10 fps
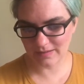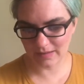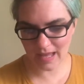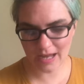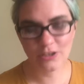
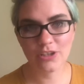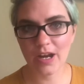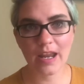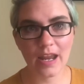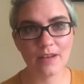last
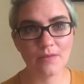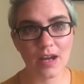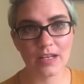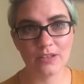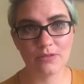year I kind of
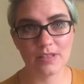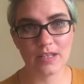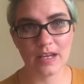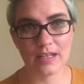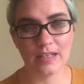got into a
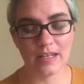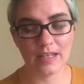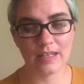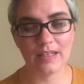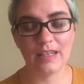sock
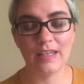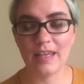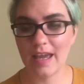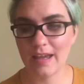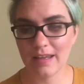knitting
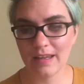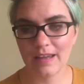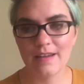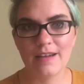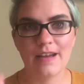kick.
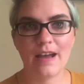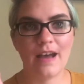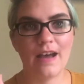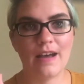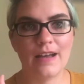
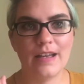It's